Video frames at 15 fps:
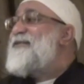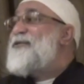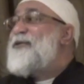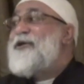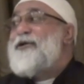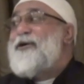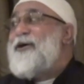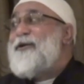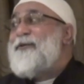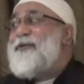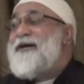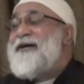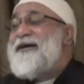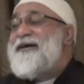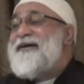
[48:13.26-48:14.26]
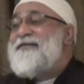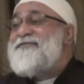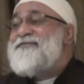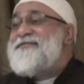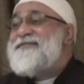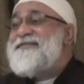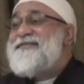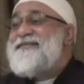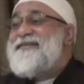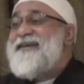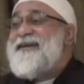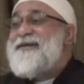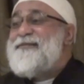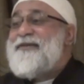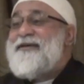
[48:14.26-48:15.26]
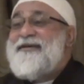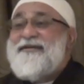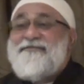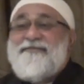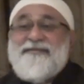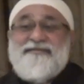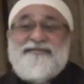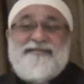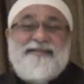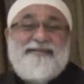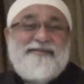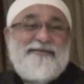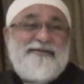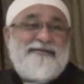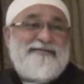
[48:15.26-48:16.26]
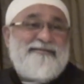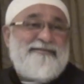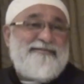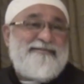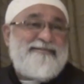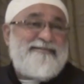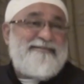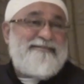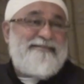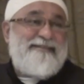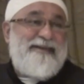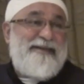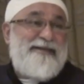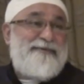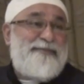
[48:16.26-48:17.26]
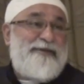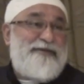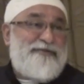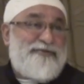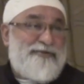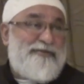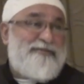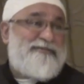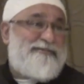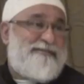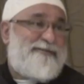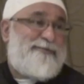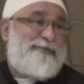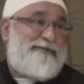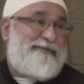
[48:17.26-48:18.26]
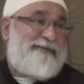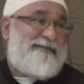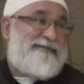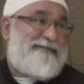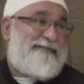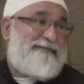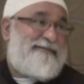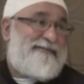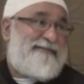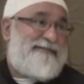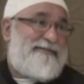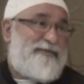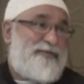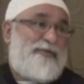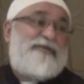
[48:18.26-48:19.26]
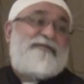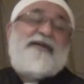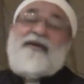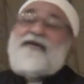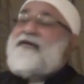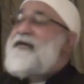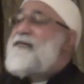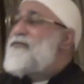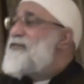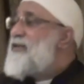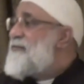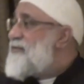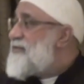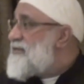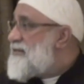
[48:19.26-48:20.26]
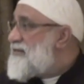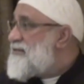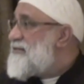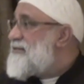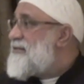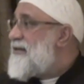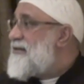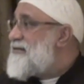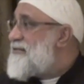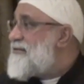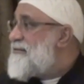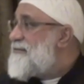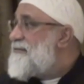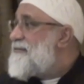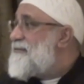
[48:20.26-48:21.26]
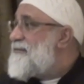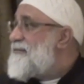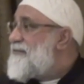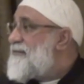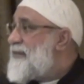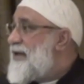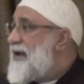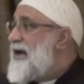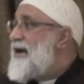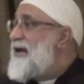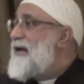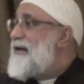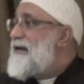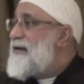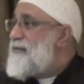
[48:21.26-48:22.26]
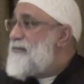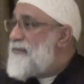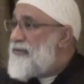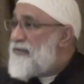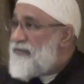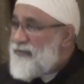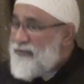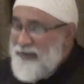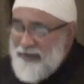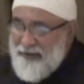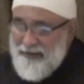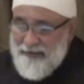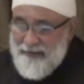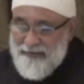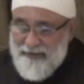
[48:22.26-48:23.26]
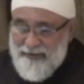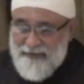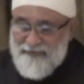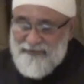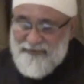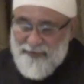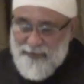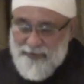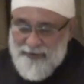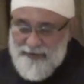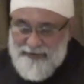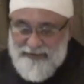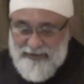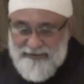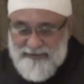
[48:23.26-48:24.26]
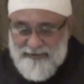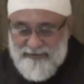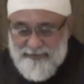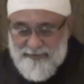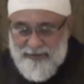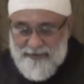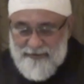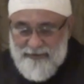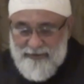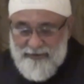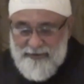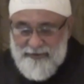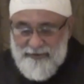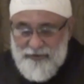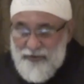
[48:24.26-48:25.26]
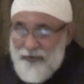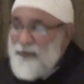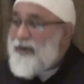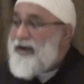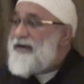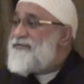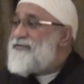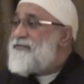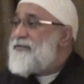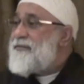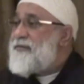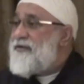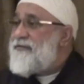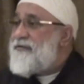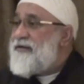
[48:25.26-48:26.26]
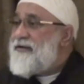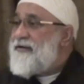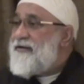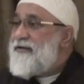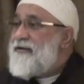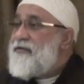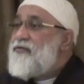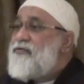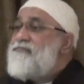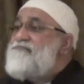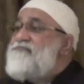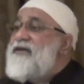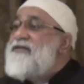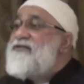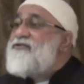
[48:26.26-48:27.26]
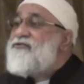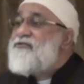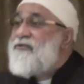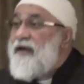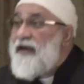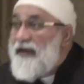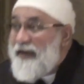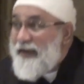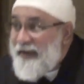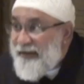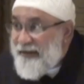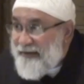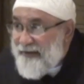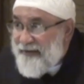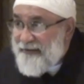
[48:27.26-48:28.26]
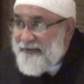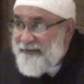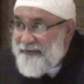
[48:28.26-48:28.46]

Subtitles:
Not all wives can be given secrets and be trusted with it. Surah Tahrim, chapter 66, ayah number 3 and 4 tells us about two wives of the Prophet who betrayed